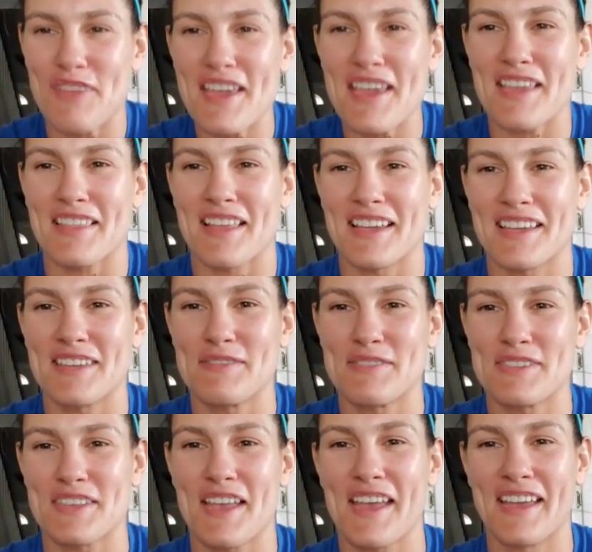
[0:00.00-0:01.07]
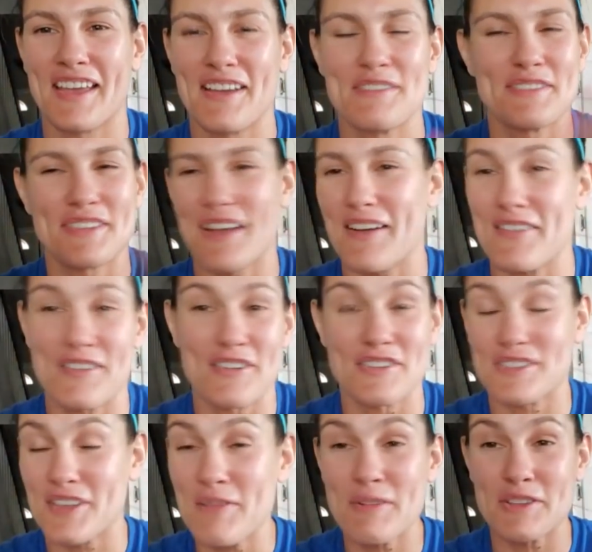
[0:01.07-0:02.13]
his feet, like he was like, or
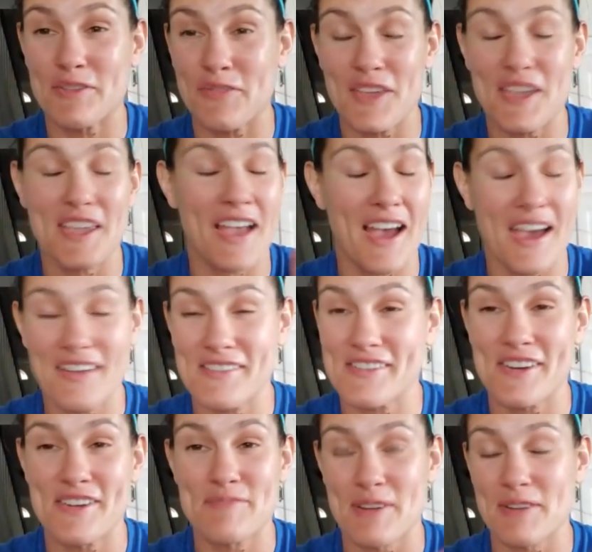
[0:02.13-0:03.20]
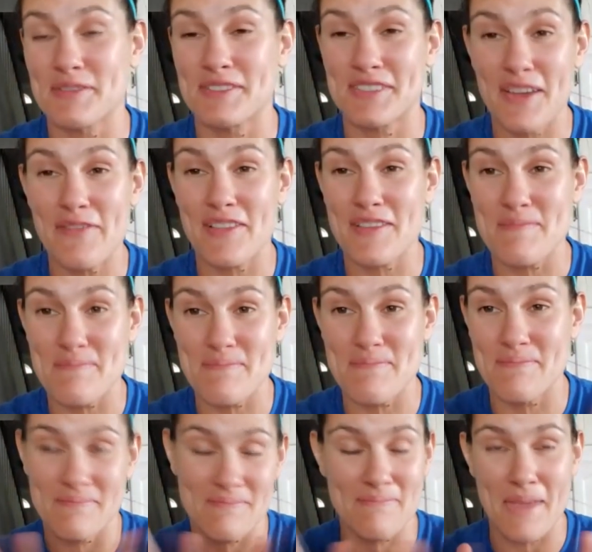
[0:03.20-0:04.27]
someone's feet, I don't know, but it was definitely
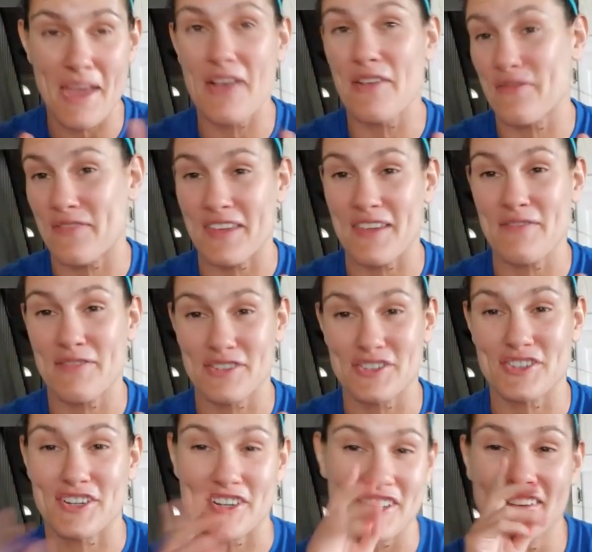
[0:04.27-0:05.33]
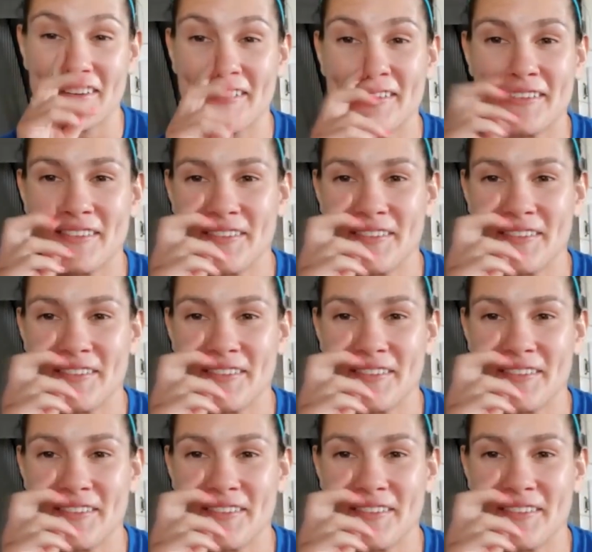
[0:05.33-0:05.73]
male feet for sure.